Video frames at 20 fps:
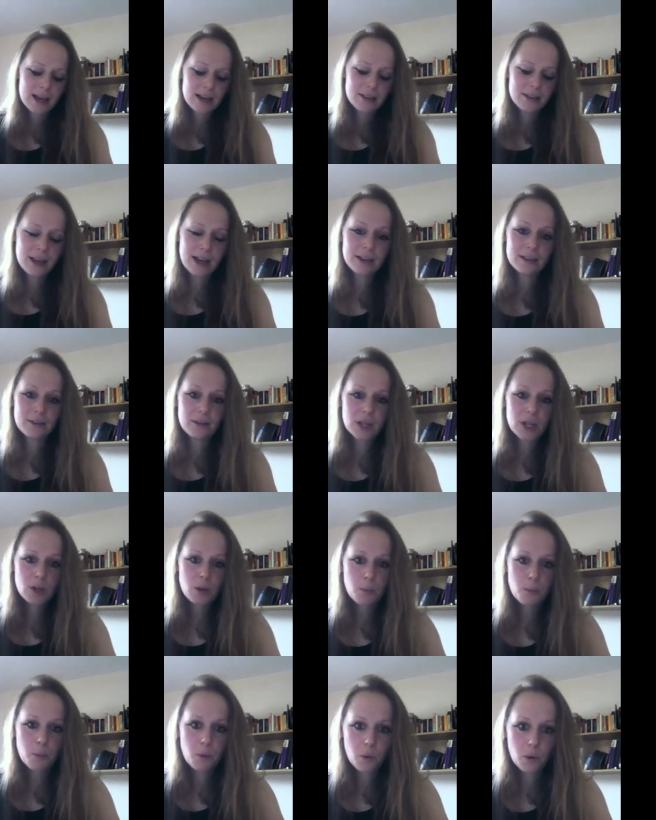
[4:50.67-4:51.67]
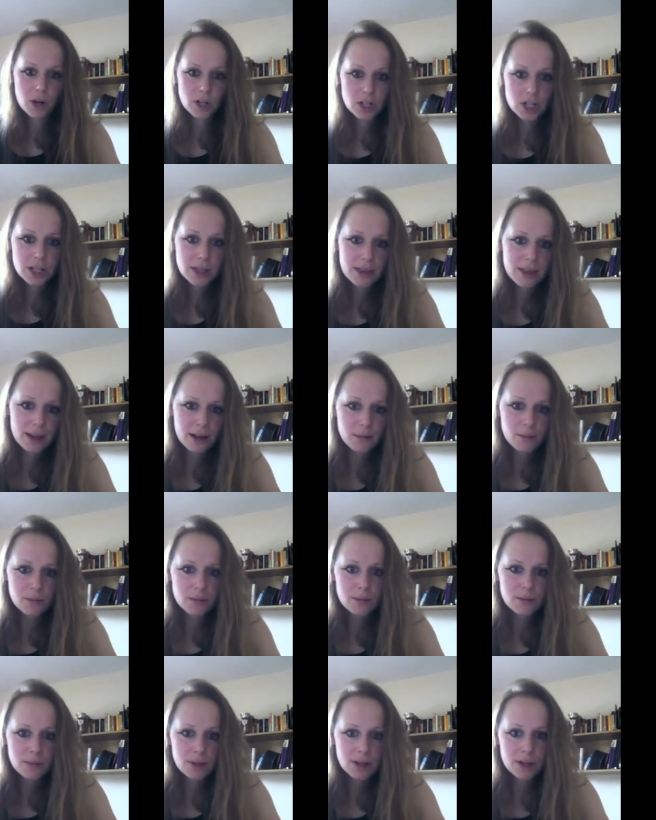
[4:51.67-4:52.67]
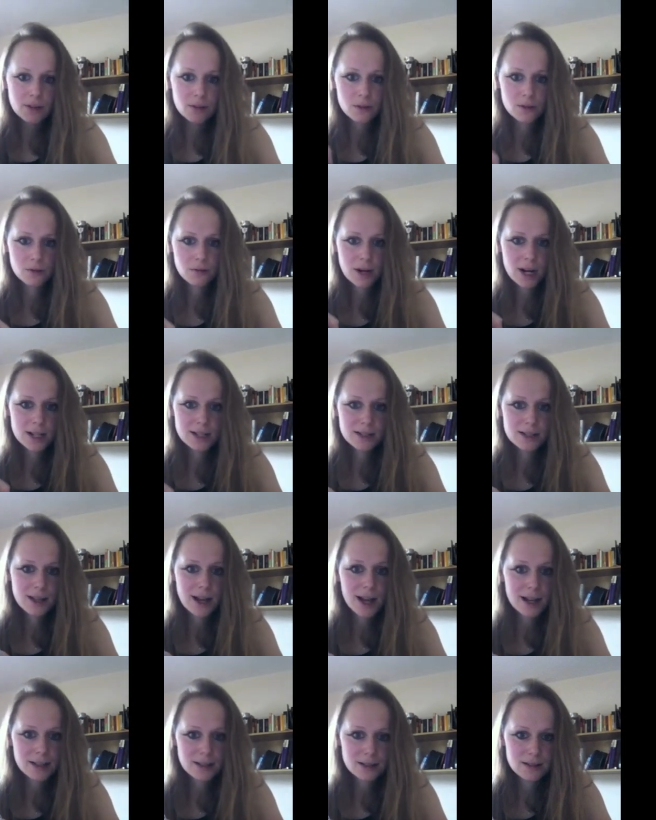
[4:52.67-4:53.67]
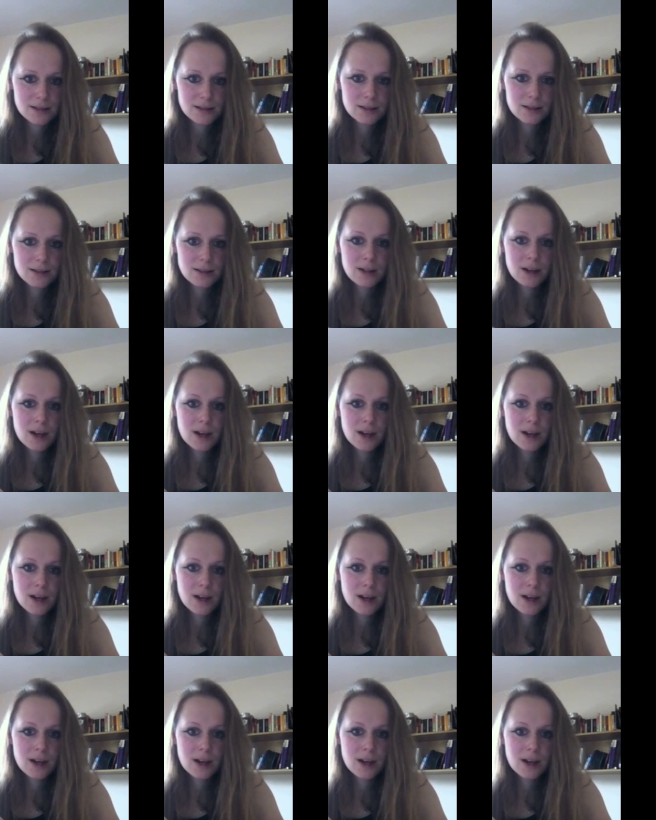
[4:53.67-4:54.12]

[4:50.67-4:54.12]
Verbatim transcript: Then you portion them into the right sizes